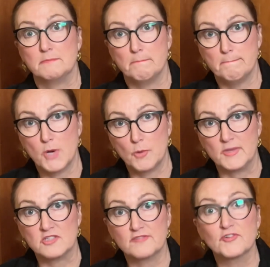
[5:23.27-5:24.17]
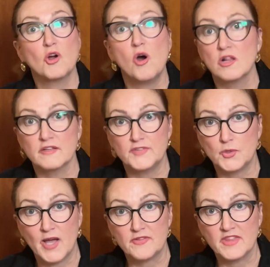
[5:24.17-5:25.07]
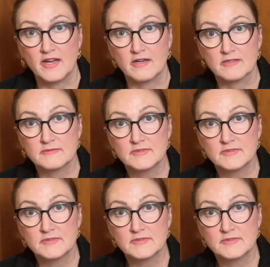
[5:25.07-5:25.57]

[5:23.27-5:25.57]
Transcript: moment for all of you out there.